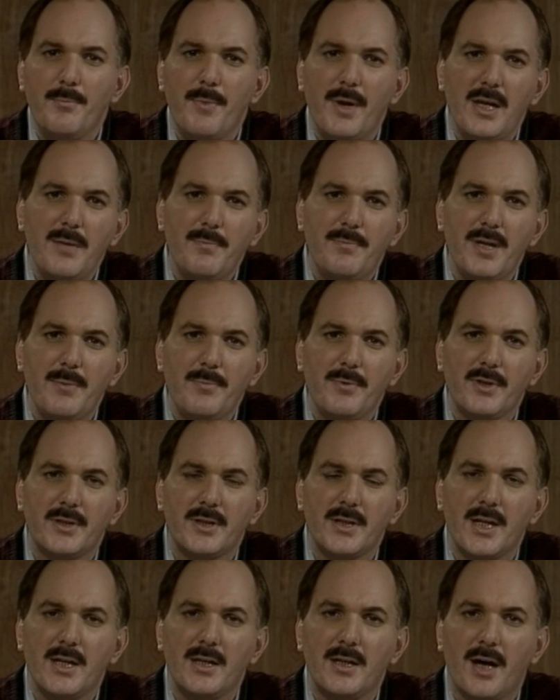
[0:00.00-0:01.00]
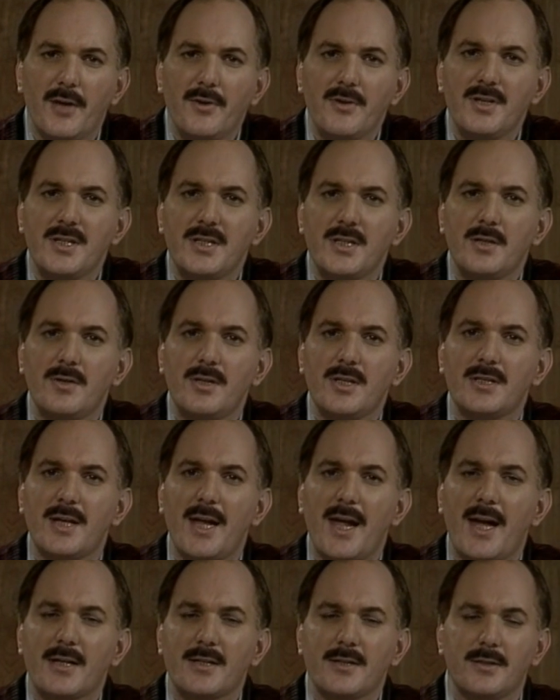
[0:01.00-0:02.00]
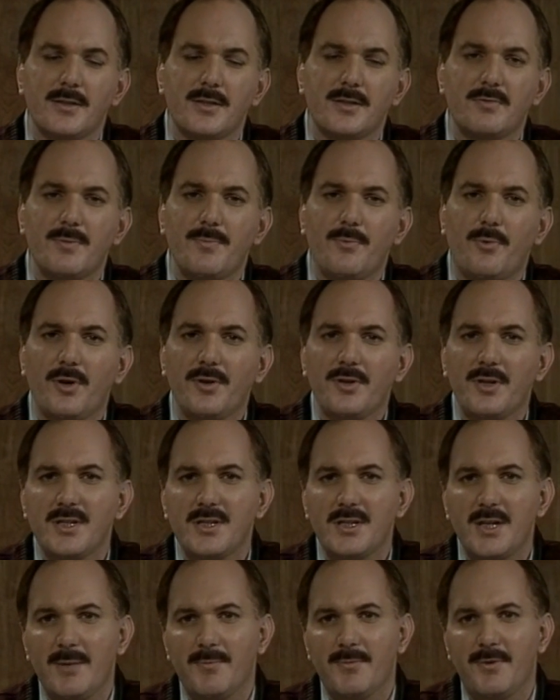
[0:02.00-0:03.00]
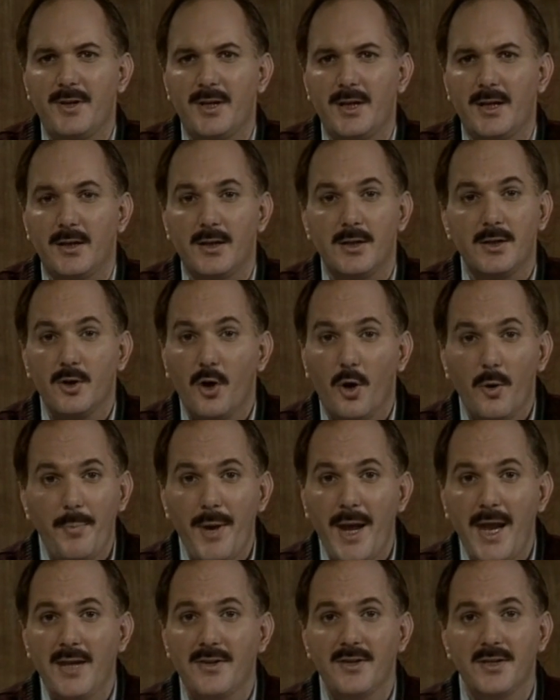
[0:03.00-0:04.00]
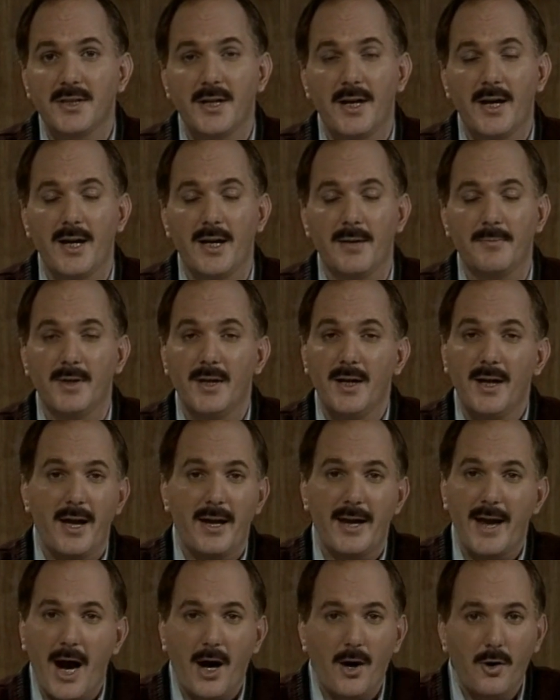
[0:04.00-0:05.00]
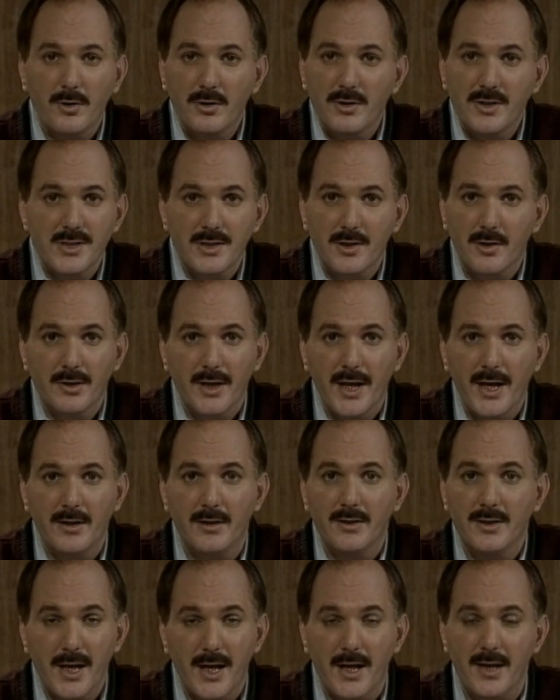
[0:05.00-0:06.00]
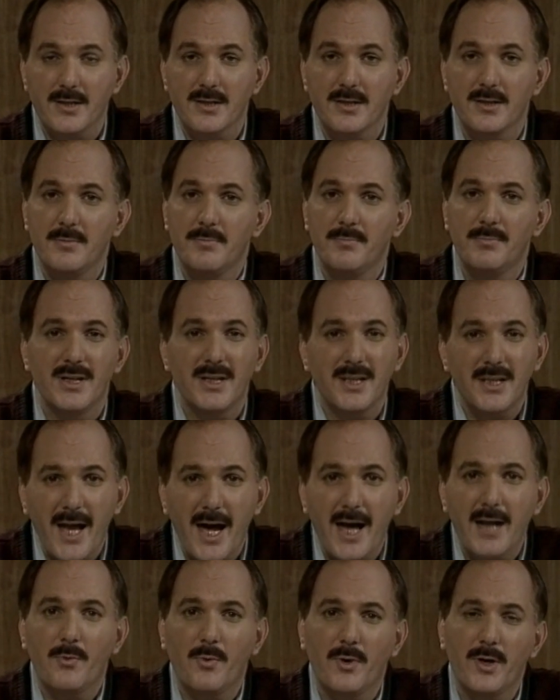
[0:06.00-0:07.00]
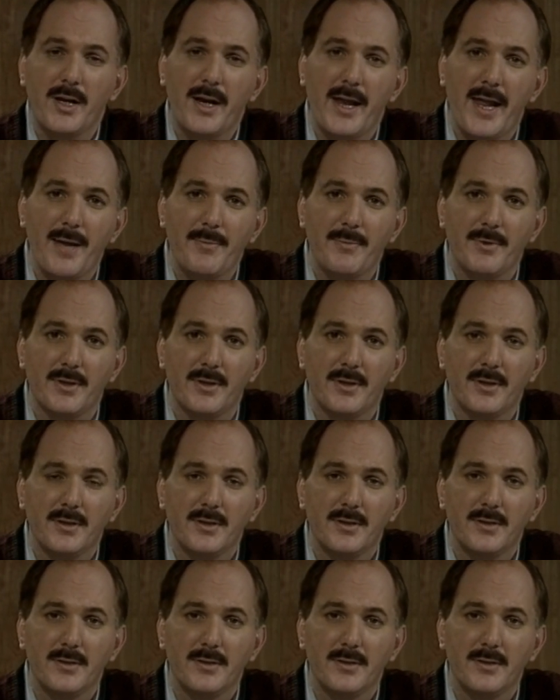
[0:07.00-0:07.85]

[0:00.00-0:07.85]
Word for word: Many people in other serious accidents report the same thing. No pain at the time. An hour or so later, yes, but not when it happened.